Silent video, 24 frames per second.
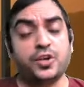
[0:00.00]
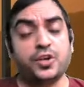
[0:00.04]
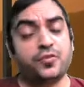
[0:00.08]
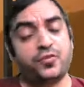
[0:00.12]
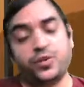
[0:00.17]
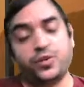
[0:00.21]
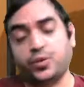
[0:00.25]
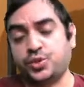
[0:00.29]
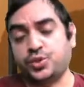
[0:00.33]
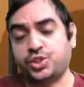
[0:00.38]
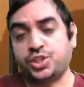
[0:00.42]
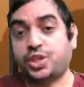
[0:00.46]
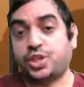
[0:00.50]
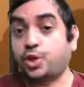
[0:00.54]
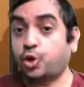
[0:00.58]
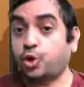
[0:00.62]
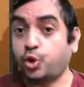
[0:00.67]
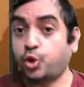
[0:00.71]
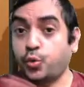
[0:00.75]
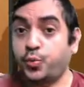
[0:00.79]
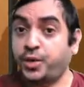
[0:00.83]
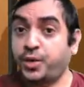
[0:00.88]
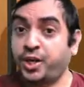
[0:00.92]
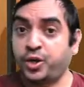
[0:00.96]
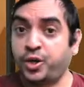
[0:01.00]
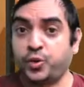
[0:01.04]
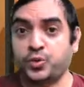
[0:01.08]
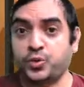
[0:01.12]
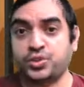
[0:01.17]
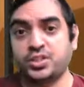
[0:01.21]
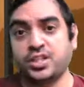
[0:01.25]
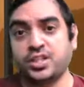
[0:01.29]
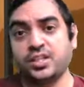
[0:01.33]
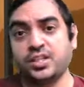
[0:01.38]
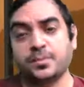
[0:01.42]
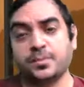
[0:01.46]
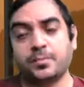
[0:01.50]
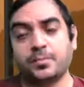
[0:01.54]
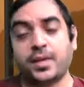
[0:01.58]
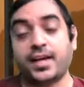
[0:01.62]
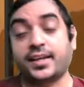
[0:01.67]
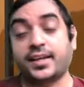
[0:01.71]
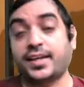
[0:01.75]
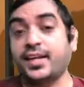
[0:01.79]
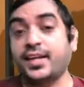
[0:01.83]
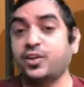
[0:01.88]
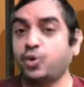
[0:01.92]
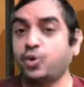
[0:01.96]
future. Nobody knows the
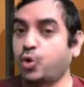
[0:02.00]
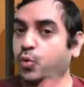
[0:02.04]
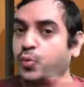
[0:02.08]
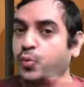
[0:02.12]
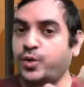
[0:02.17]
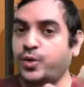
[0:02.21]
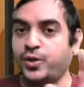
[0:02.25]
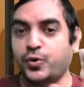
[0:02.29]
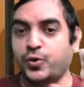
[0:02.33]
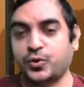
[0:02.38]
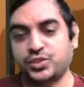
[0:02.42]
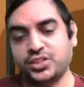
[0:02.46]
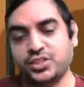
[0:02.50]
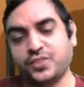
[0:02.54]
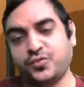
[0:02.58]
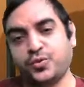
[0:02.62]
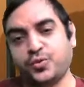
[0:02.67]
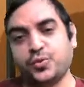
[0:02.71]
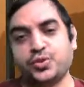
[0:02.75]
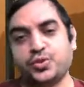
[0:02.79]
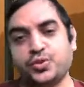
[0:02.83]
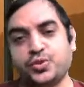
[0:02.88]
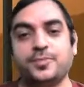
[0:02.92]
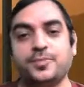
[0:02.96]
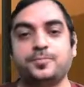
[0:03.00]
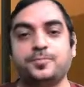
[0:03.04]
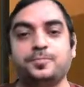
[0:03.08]
market, nobody knows the future.